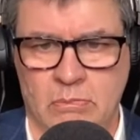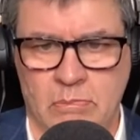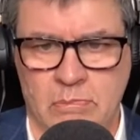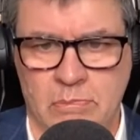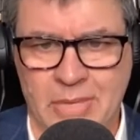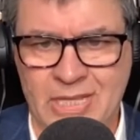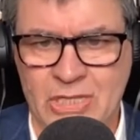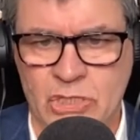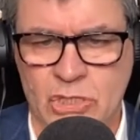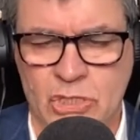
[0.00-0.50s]

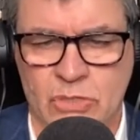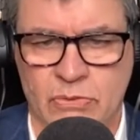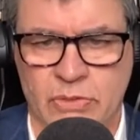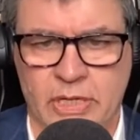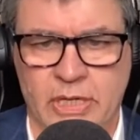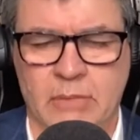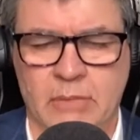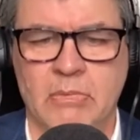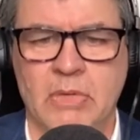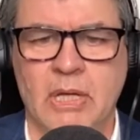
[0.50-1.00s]

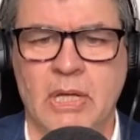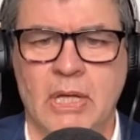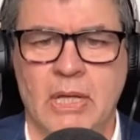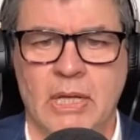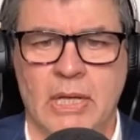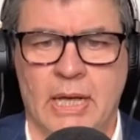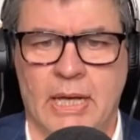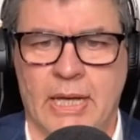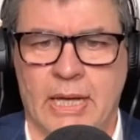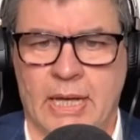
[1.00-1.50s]
midstream
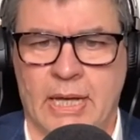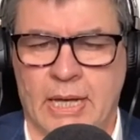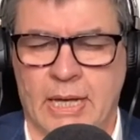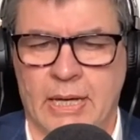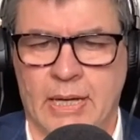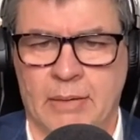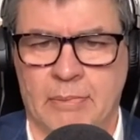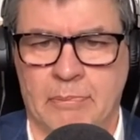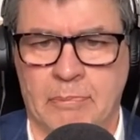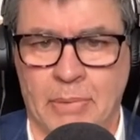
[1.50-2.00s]

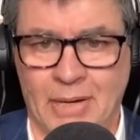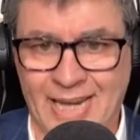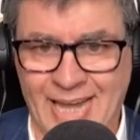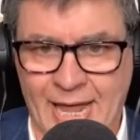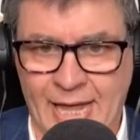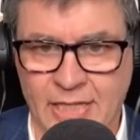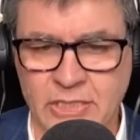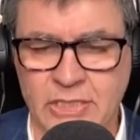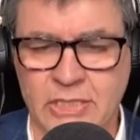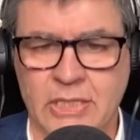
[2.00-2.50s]

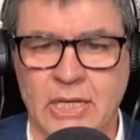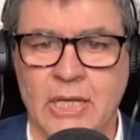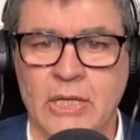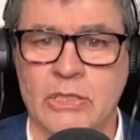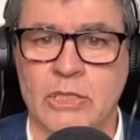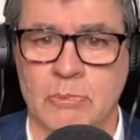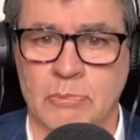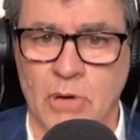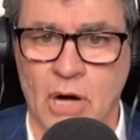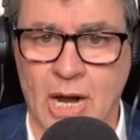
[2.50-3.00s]
plants
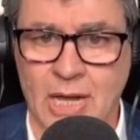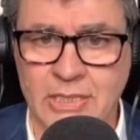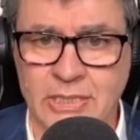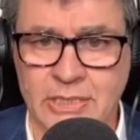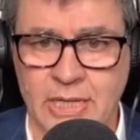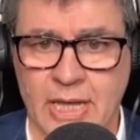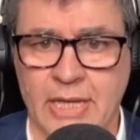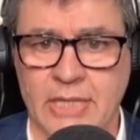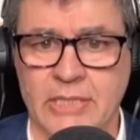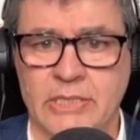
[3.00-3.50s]
to
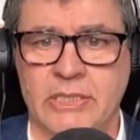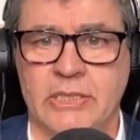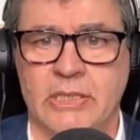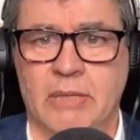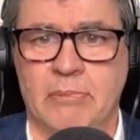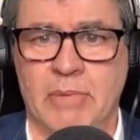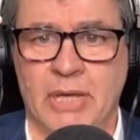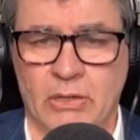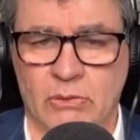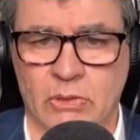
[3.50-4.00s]
process
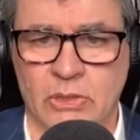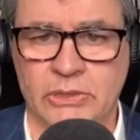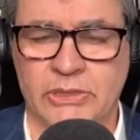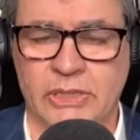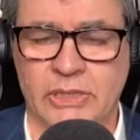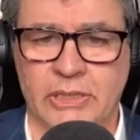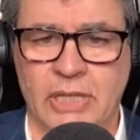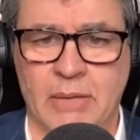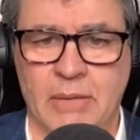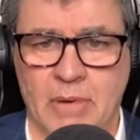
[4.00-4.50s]
the minerals
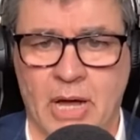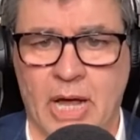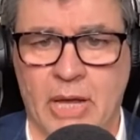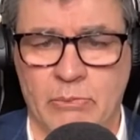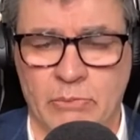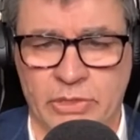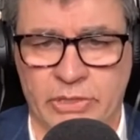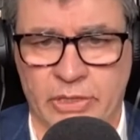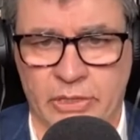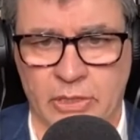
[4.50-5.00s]
that they
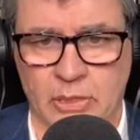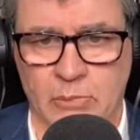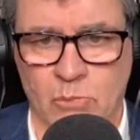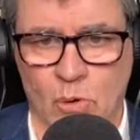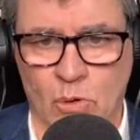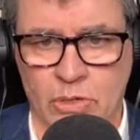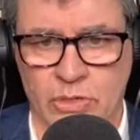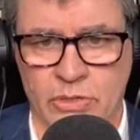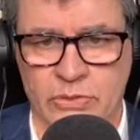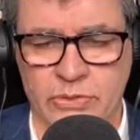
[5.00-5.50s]
mine within their
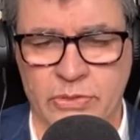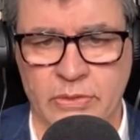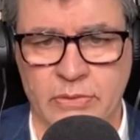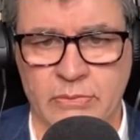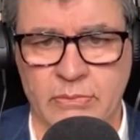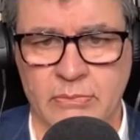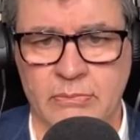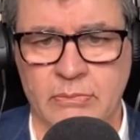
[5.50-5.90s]
borders?